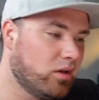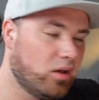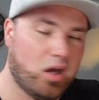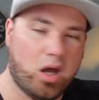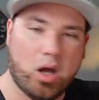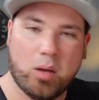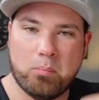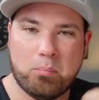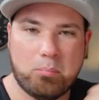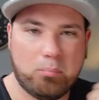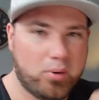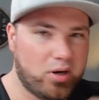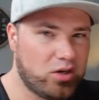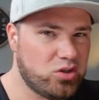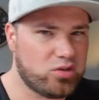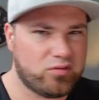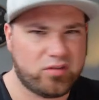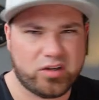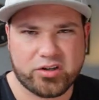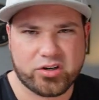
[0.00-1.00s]
a
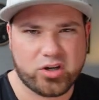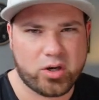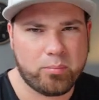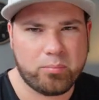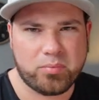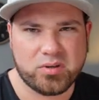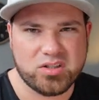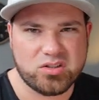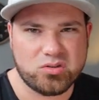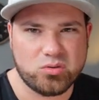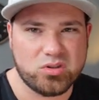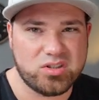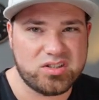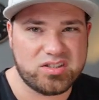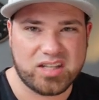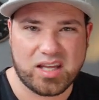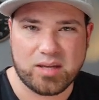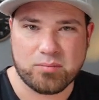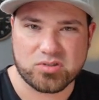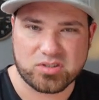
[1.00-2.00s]
bunch of other companies do the
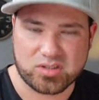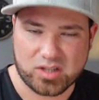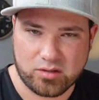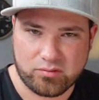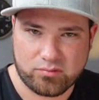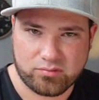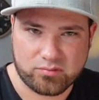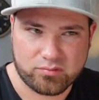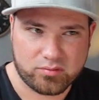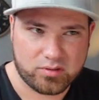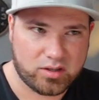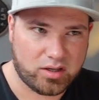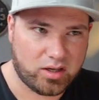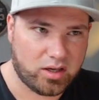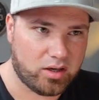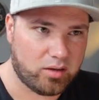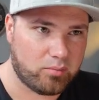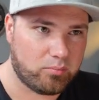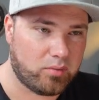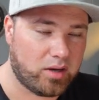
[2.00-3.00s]
same stuff.
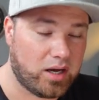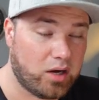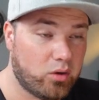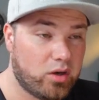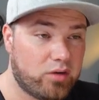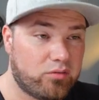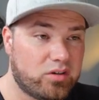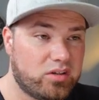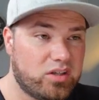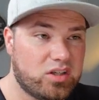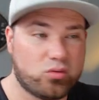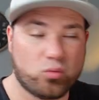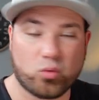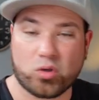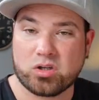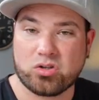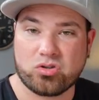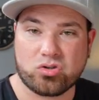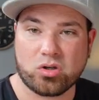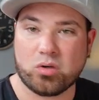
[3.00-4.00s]
However, this
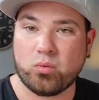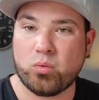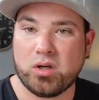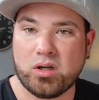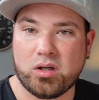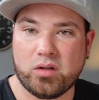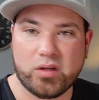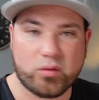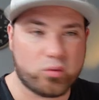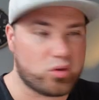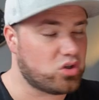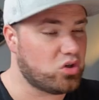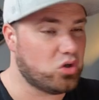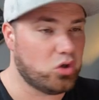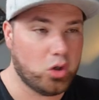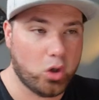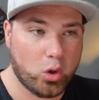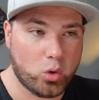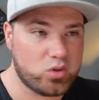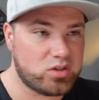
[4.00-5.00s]
worked so well, there was
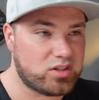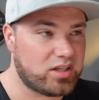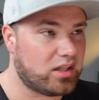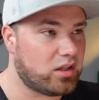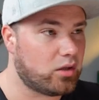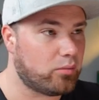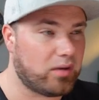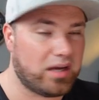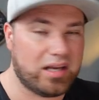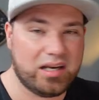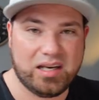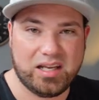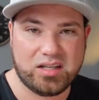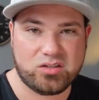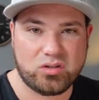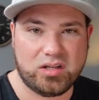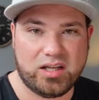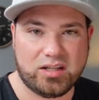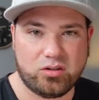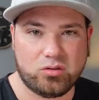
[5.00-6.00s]
no setup. I
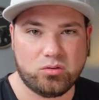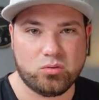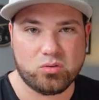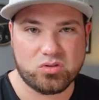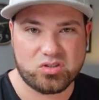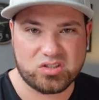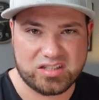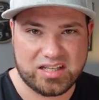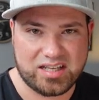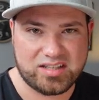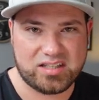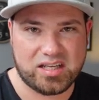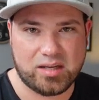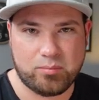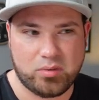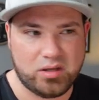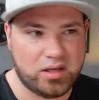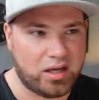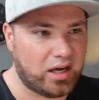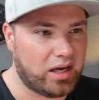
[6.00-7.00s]
literally had to do
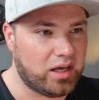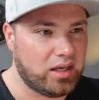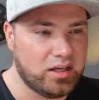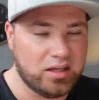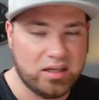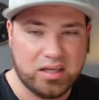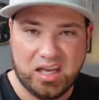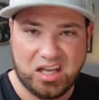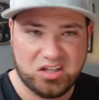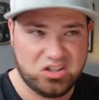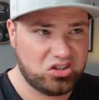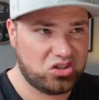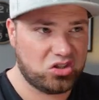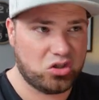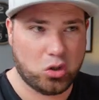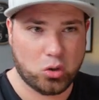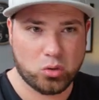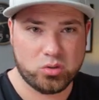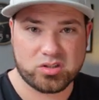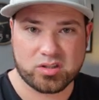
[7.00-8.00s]
/API and
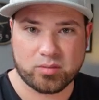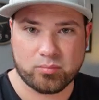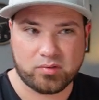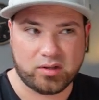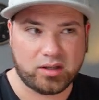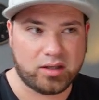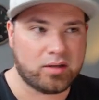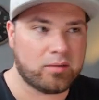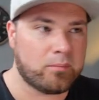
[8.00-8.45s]
just code something.